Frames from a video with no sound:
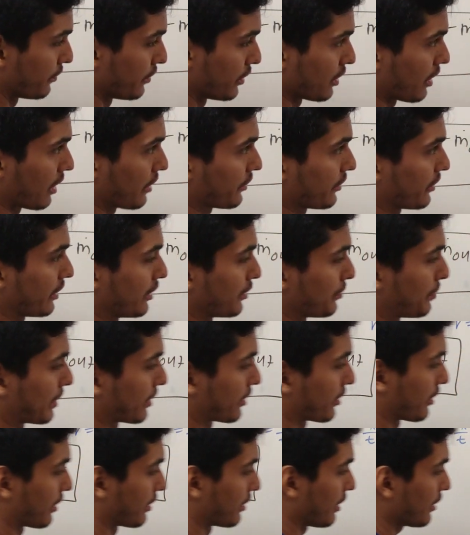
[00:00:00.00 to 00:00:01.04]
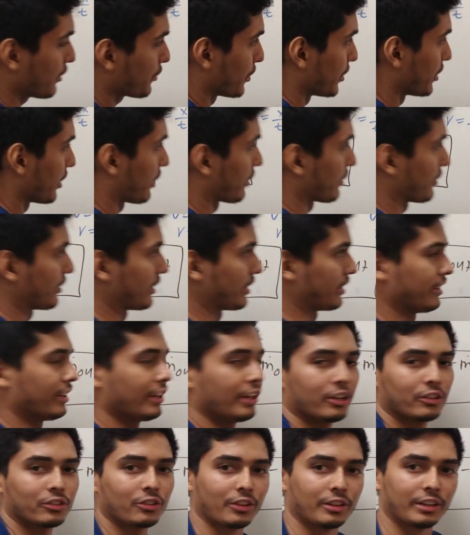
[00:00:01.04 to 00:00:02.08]
velocity is bigger than this velocity,
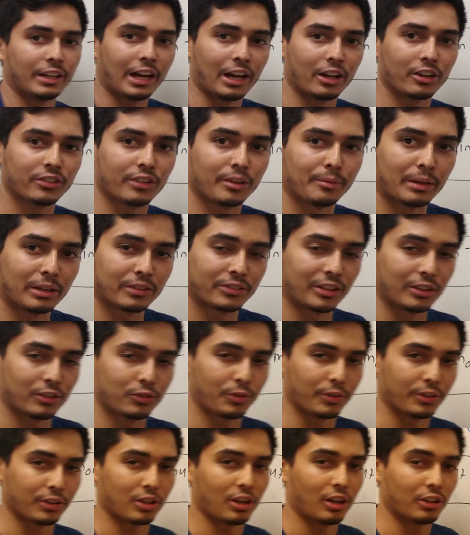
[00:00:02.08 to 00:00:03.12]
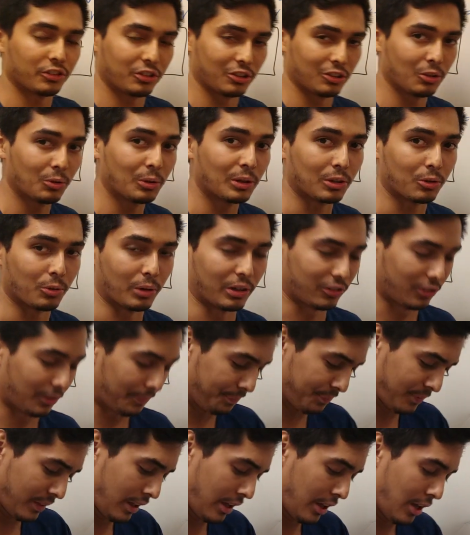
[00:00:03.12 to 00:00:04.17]
so then how does that make sense for the continuity
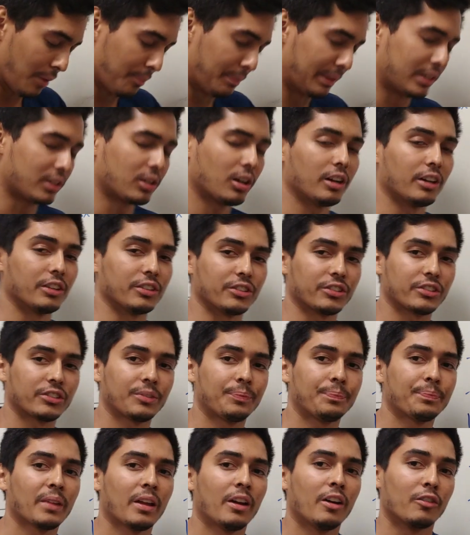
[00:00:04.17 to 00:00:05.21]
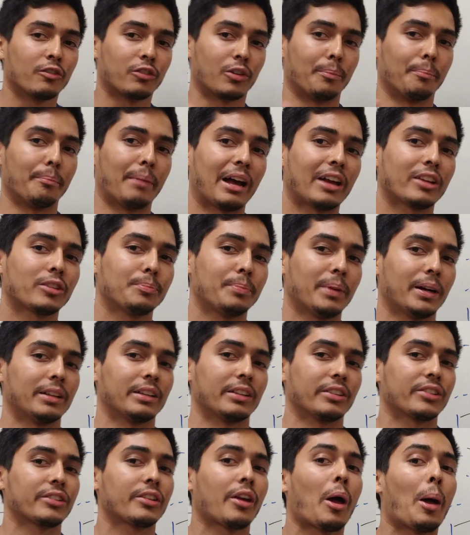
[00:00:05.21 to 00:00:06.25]
equation? Because for mass
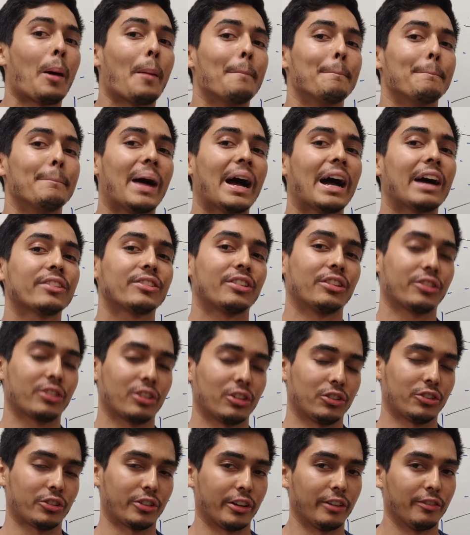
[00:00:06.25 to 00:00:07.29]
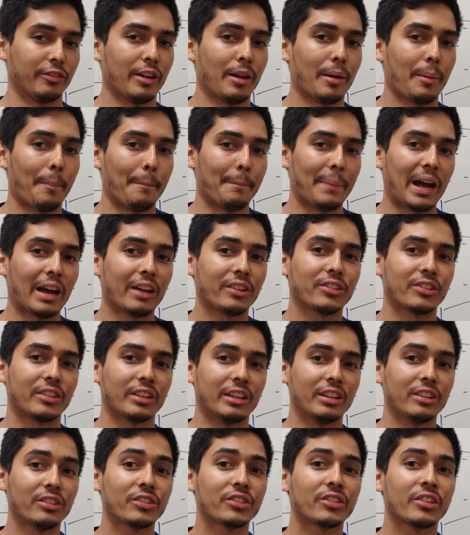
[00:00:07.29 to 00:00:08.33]
balance, mass is conserved. Mass
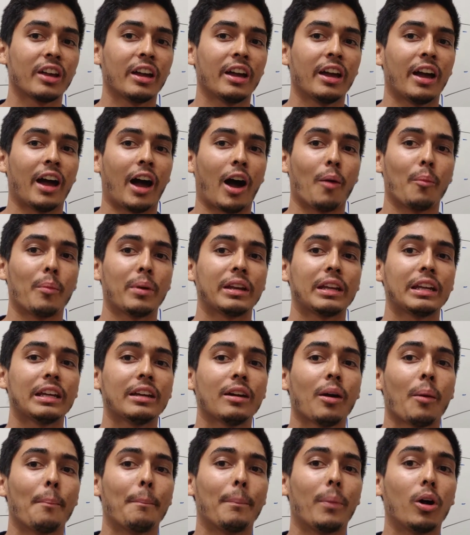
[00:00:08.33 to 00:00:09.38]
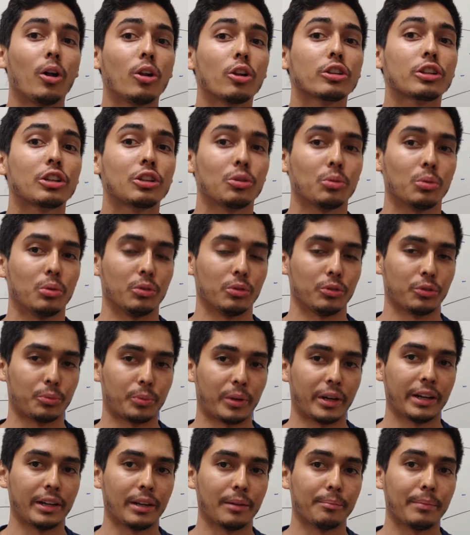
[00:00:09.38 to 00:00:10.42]
is how many molecules,
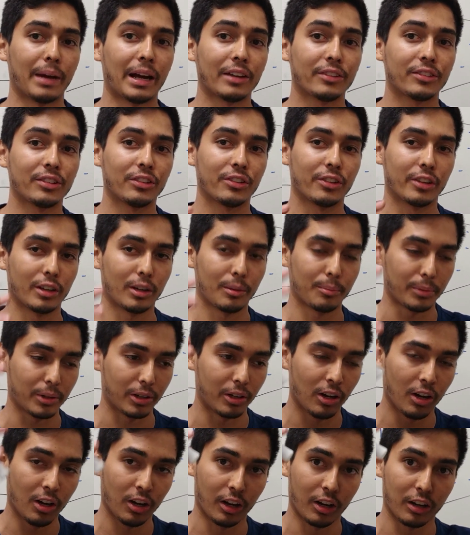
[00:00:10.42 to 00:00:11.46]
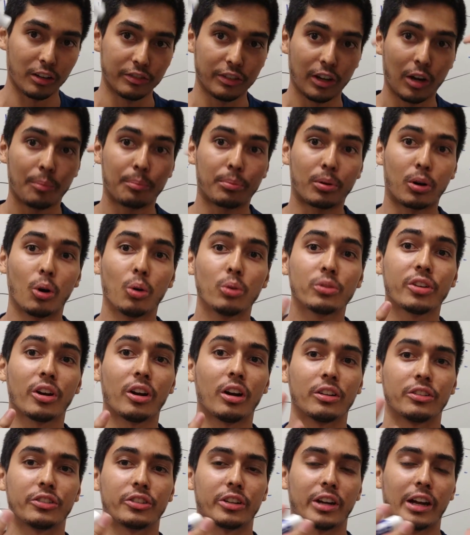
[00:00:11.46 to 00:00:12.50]
right? Mass is the number of
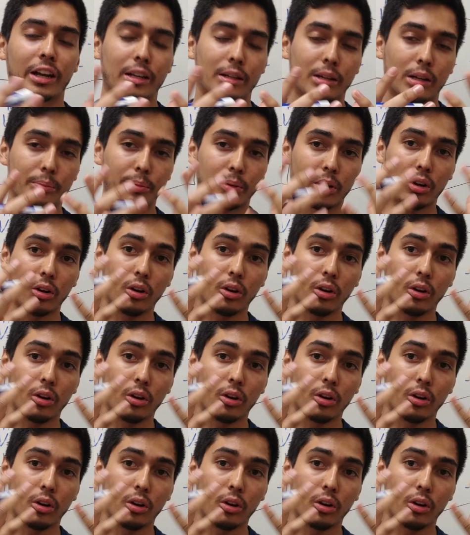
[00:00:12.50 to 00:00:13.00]
protons. You're adding up